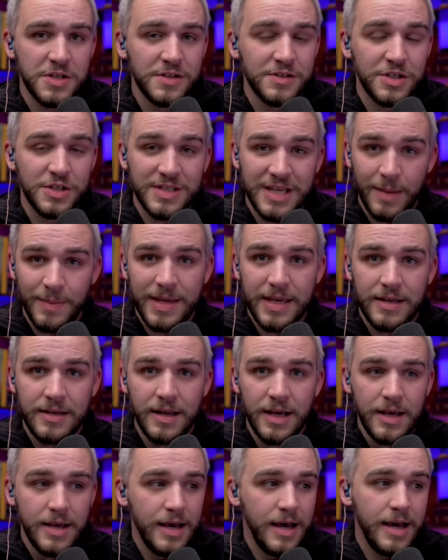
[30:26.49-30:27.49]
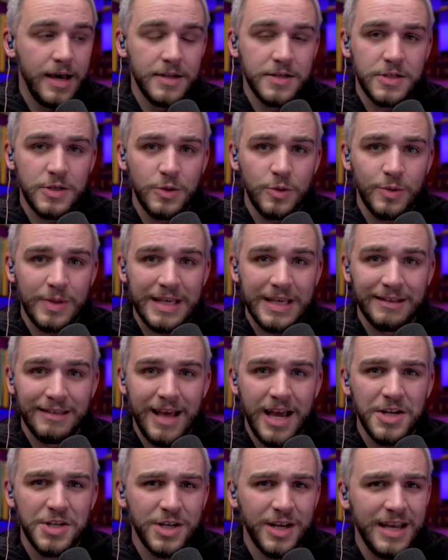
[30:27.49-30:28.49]
She's coming in to
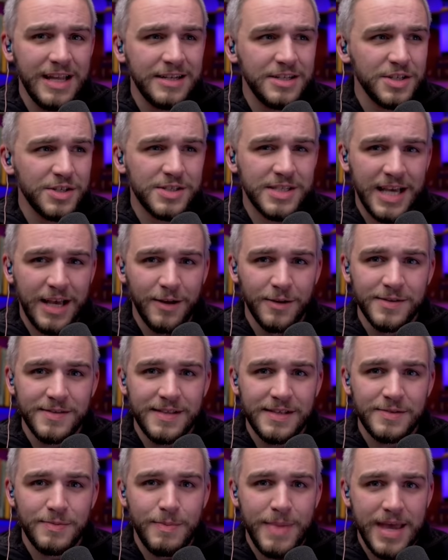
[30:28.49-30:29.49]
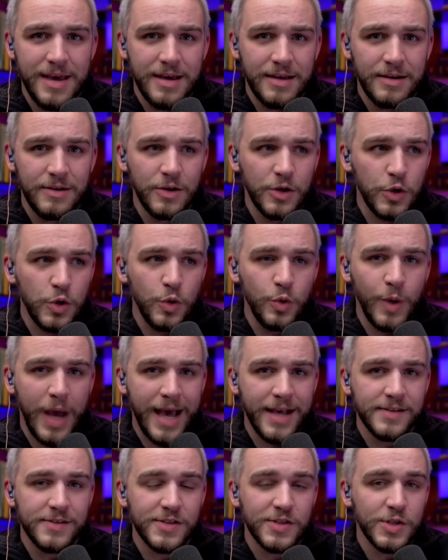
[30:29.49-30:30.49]
Elisha and just tells this man who has
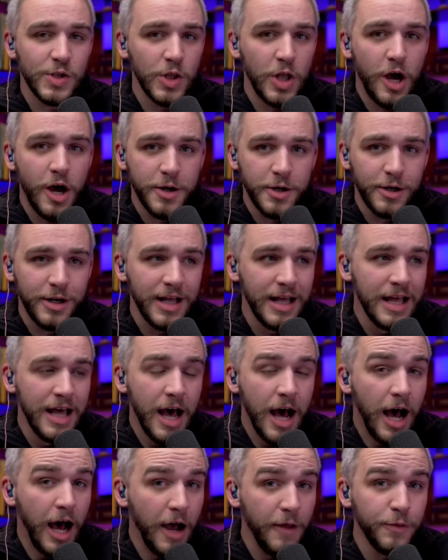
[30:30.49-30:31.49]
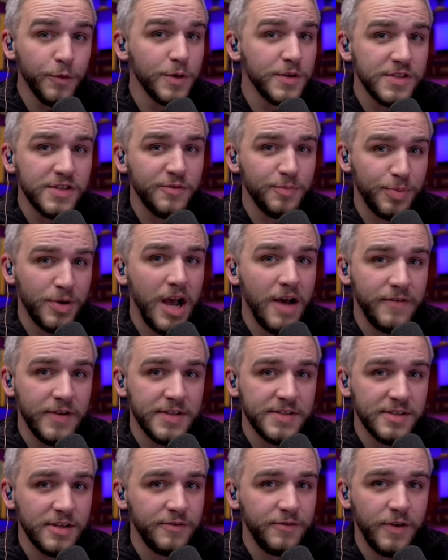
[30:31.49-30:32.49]
slaughtered hundreds of prophets
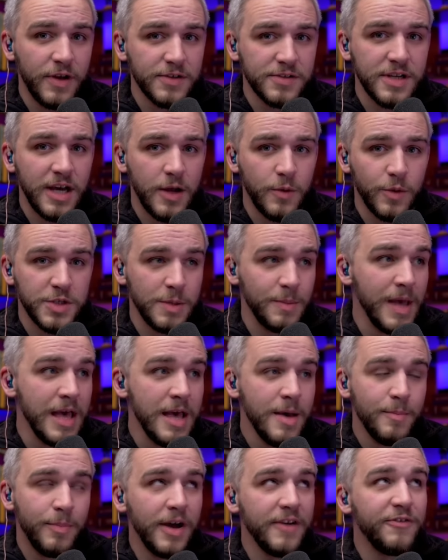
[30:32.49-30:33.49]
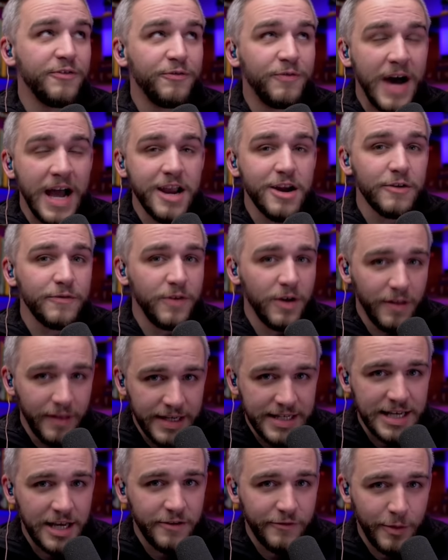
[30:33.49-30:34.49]
of false god worship by fire falling
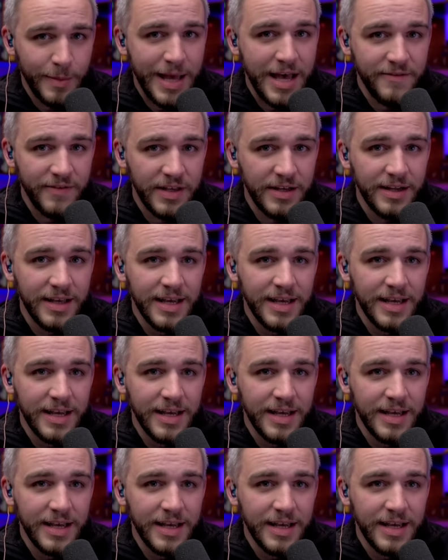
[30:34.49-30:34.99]
down from heaven,